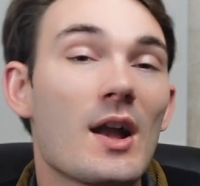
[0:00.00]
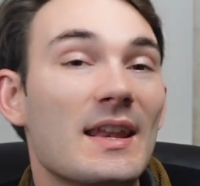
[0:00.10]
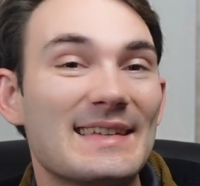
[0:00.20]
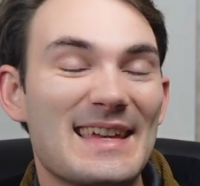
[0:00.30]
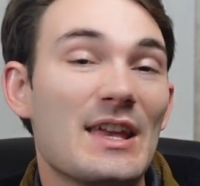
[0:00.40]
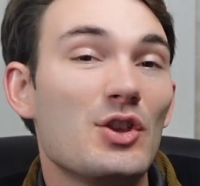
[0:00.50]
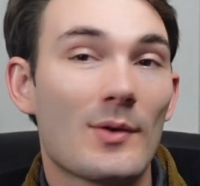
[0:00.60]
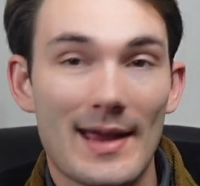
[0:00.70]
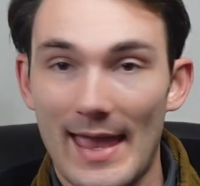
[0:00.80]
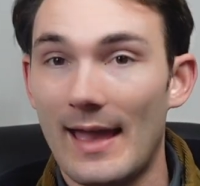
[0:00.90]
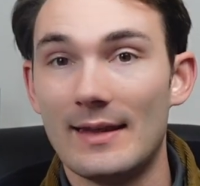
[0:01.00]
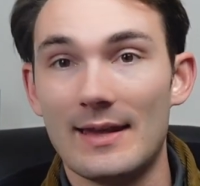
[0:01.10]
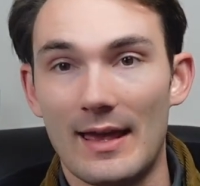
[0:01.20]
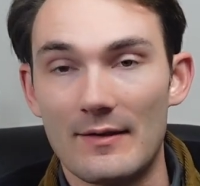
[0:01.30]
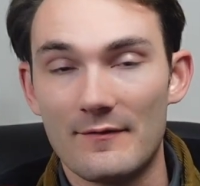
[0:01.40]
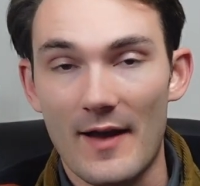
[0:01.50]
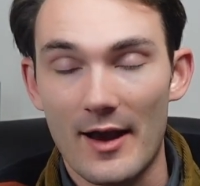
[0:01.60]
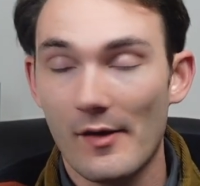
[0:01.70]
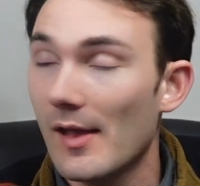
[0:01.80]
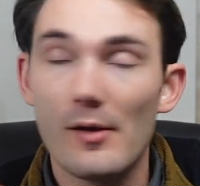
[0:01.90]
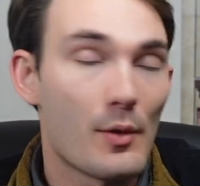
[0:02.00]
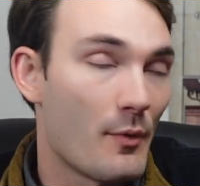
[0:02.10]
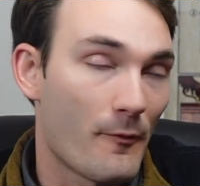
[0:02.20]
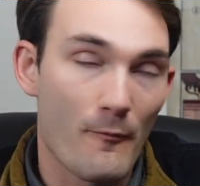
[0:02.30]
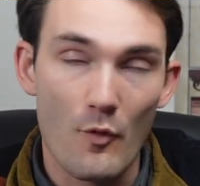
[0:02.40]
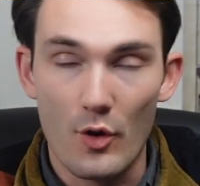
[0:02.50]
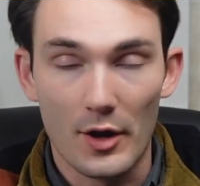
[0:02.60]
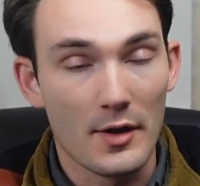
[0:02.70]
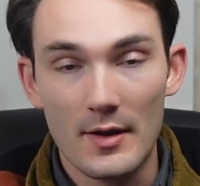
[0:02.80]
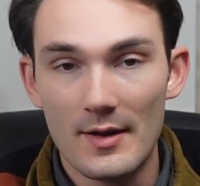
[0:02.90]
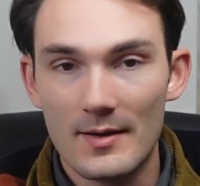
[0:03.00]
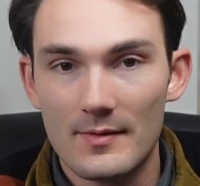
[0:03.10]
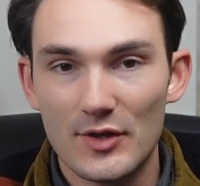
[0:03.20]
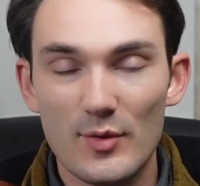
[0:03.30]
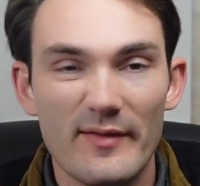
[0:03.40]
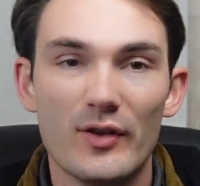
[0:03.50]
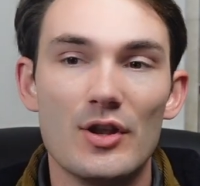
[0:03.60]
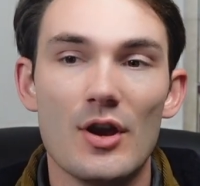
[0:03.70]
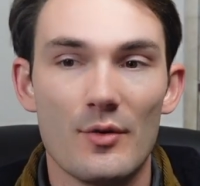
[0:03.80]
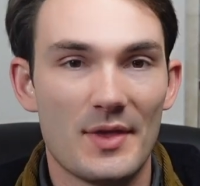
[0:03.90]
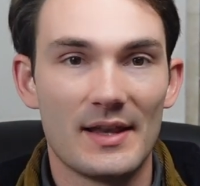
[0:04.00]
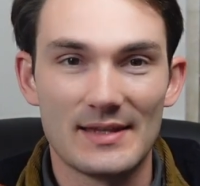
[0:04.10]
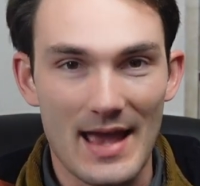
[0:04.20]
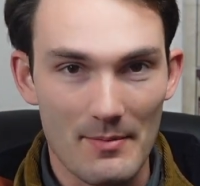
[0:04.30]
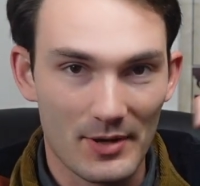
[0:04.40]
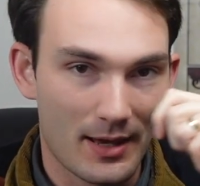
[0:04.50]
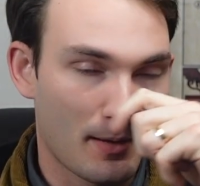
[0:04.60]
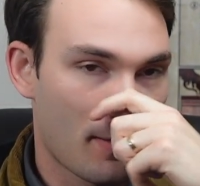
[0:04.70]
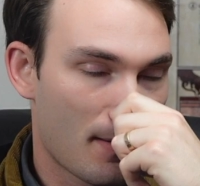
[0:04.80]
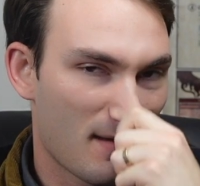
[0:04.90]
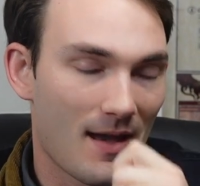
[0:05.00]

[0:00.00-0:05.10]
your gun is in your hand and firing before you even know that it's happening.